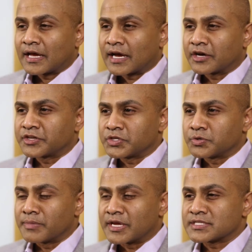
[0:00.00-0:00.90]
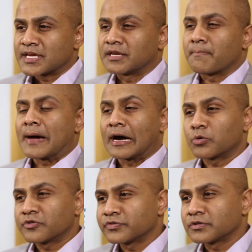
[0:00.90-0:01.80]
how do you maintain a
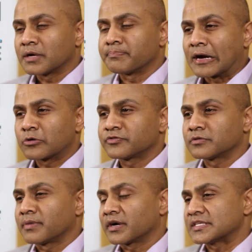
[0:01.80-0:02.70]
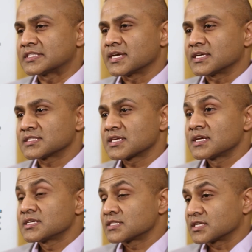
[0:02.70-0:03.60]
powerful body stance
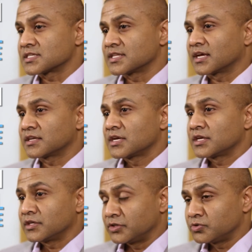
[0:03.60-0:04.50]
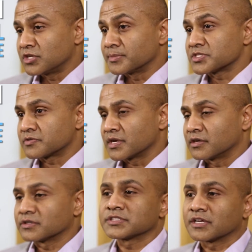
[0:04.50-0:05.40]
such that you demonstrate
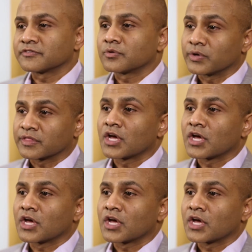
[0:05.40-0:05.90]
yourself with